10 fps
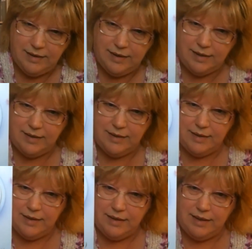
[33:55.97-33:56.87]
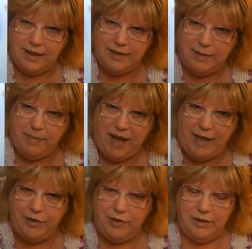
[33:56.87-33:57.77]
It's the
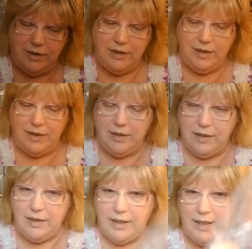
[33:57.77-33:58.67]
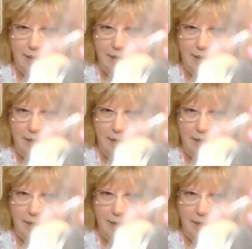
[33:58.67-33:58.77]
pattern and